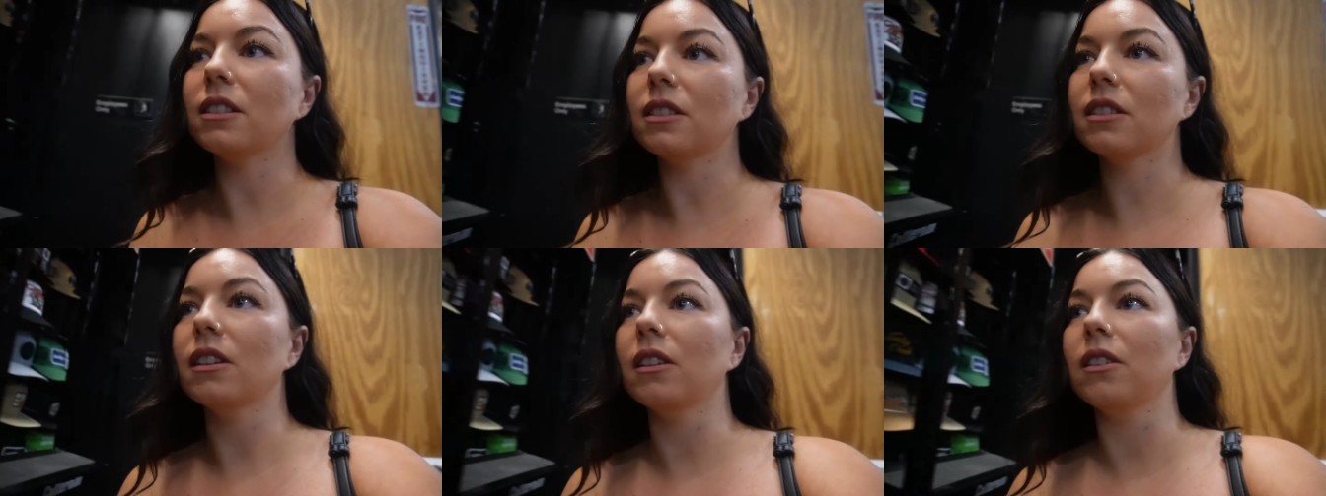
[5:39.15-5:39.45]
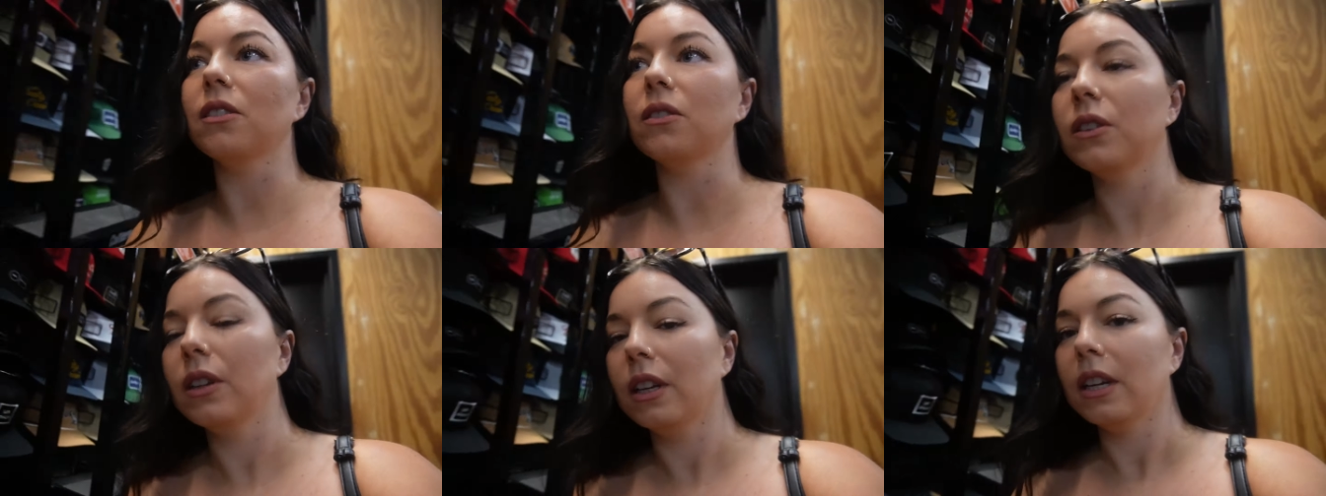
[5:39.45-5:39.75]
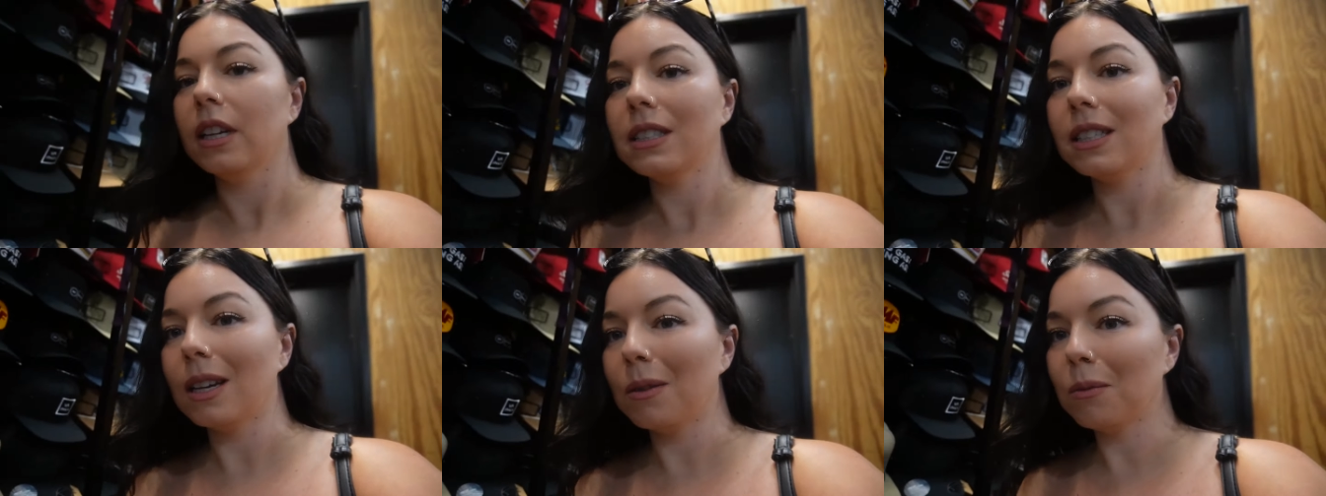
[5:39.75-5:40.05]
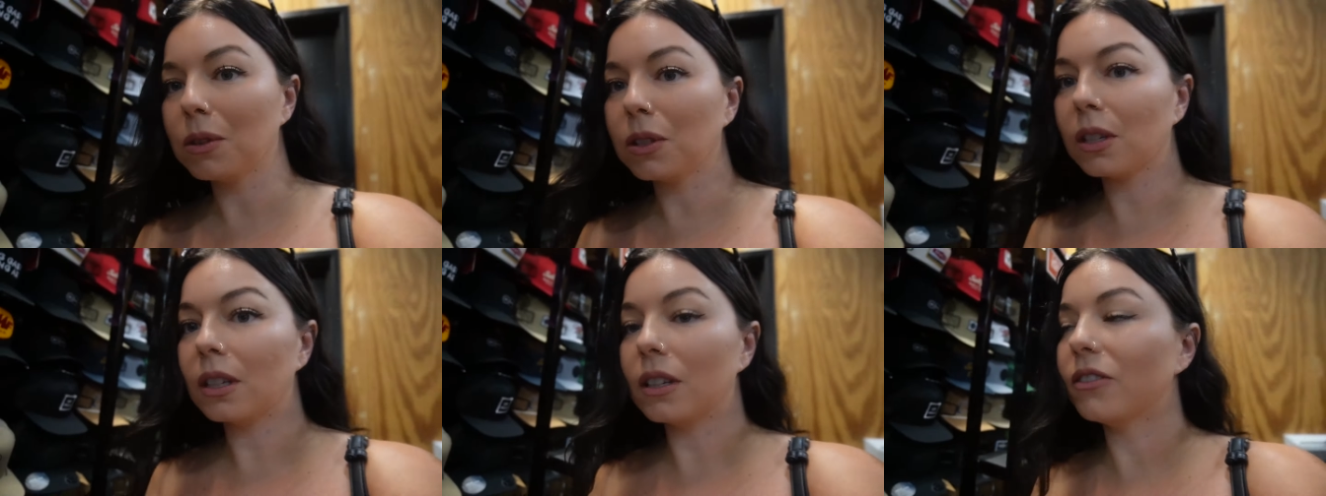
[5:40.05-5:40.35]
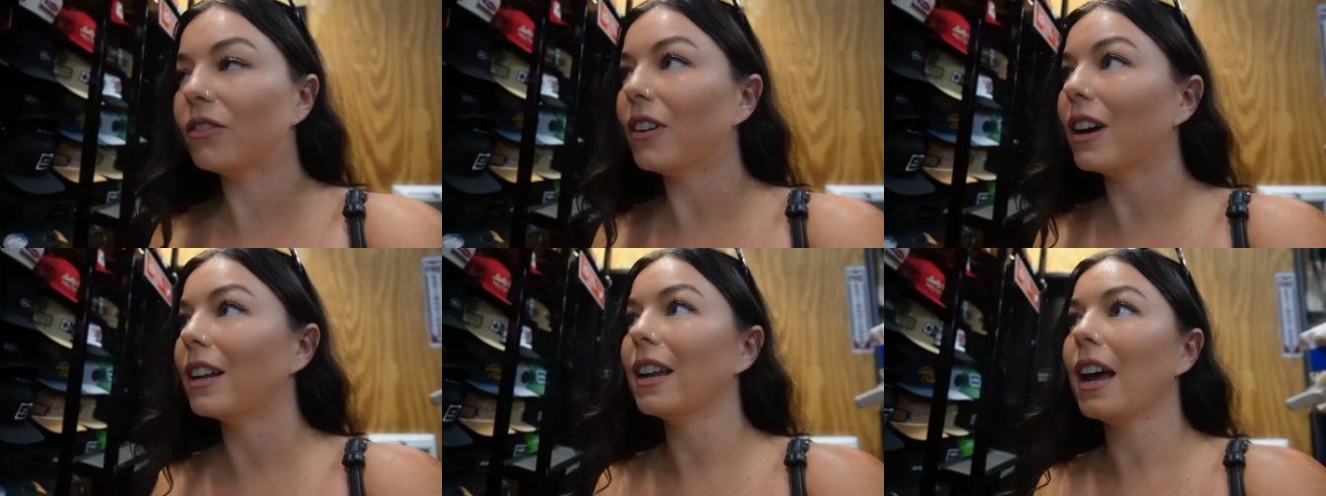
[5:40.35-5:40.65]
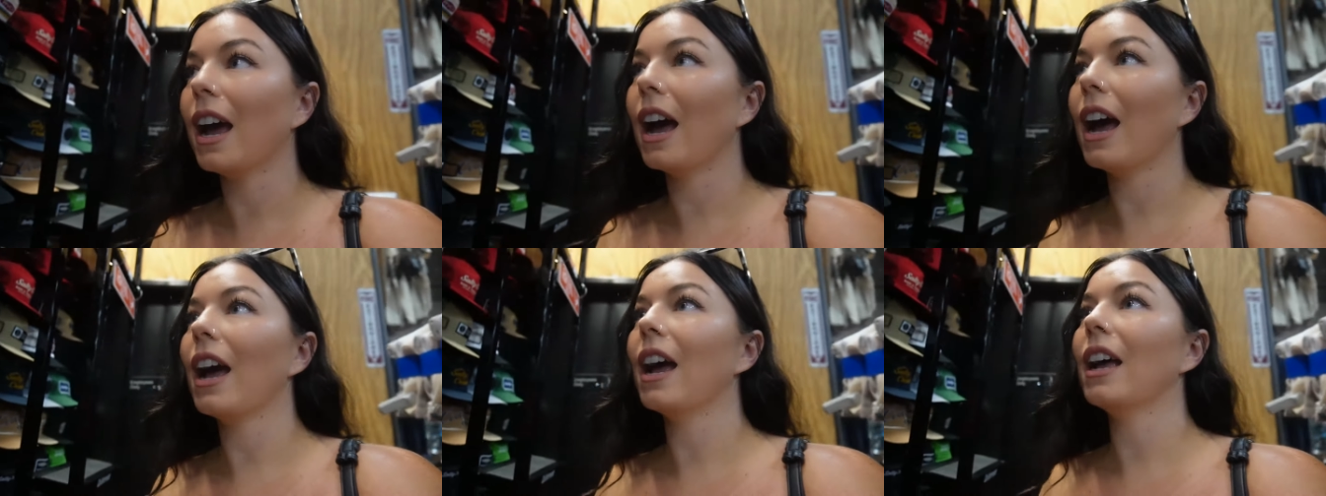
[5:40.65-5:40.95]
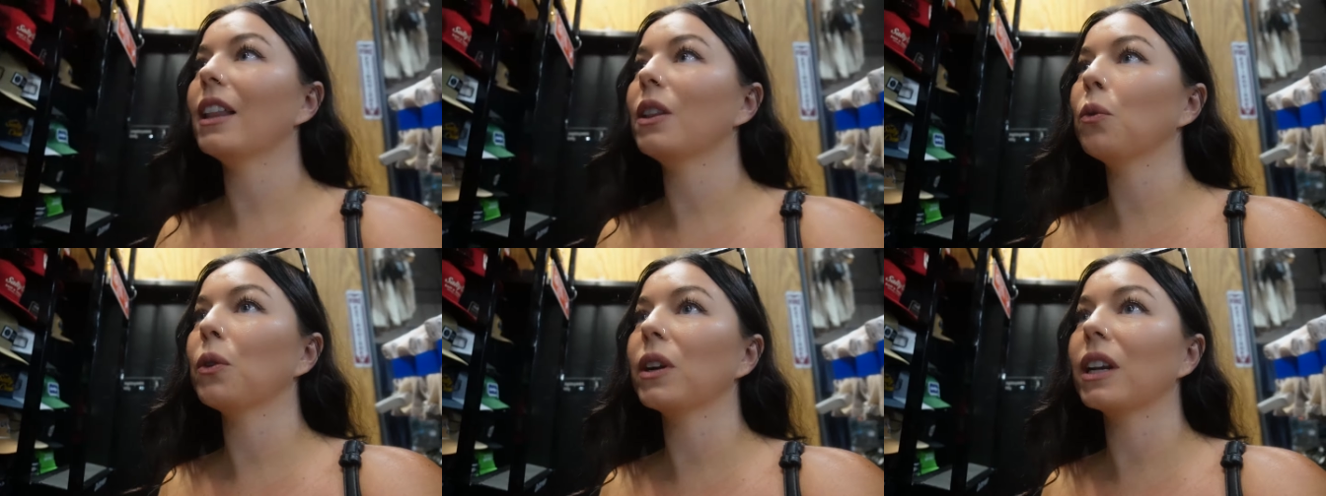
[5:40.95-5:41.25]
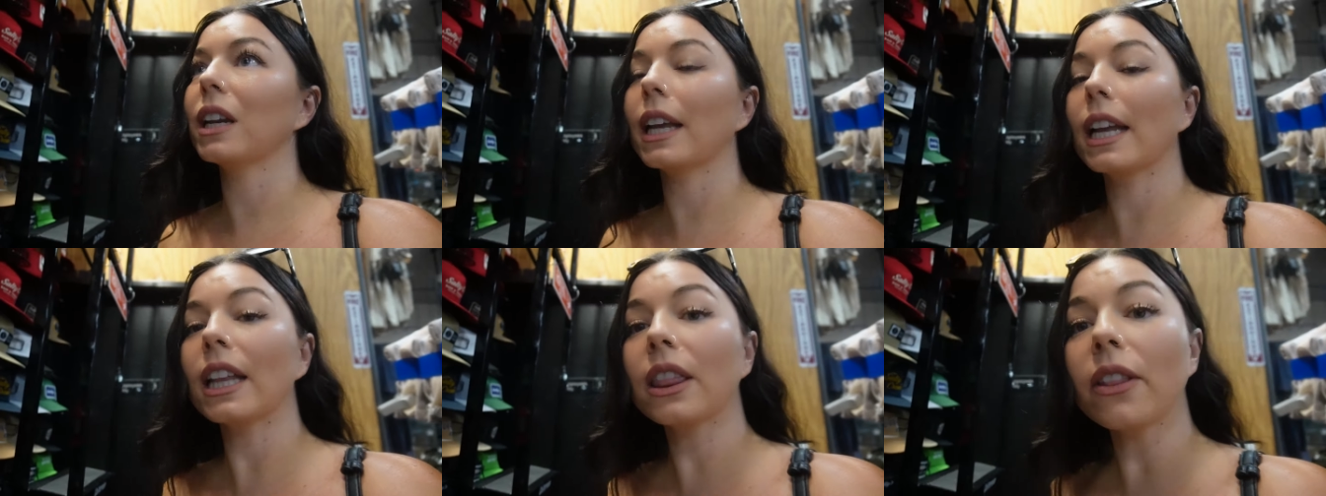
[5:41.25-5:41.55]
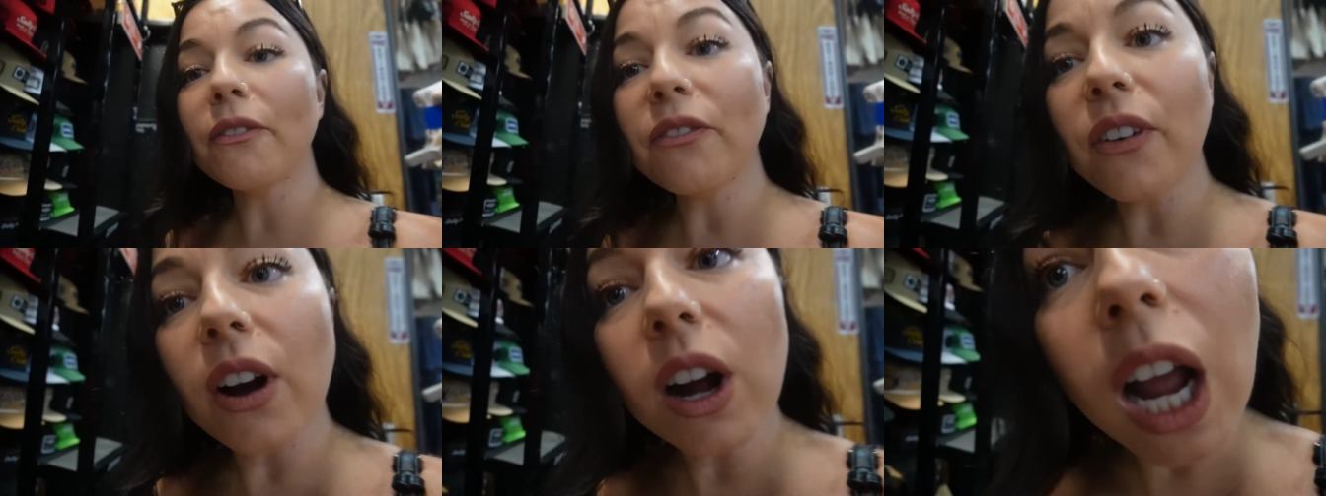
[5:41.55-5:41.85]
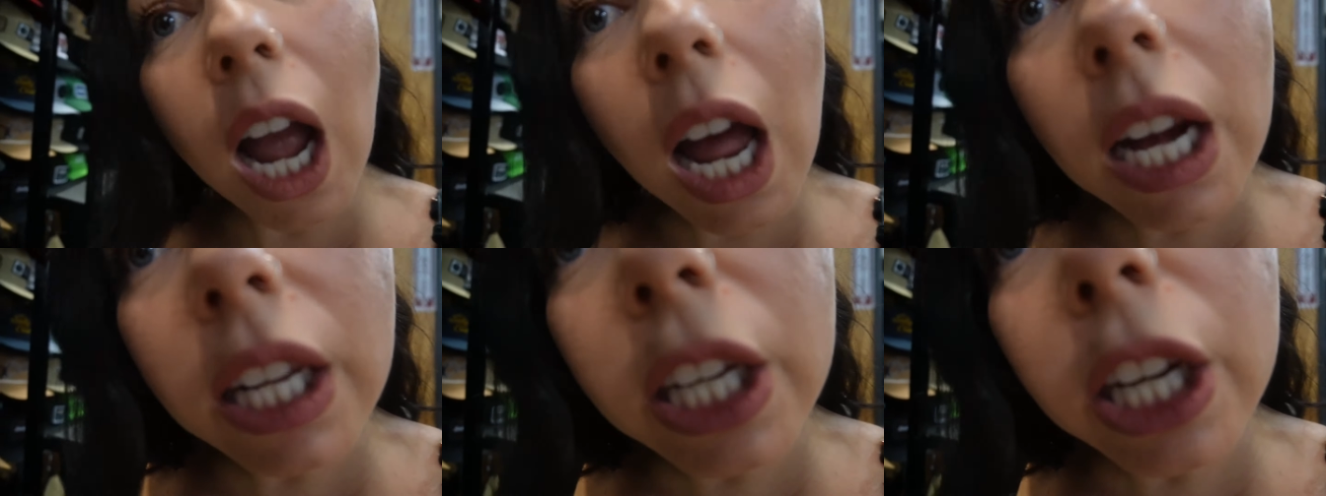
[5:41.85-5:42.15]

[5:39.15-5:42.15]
So Damo's gonna find a hat and then we're gonna get the fuck out of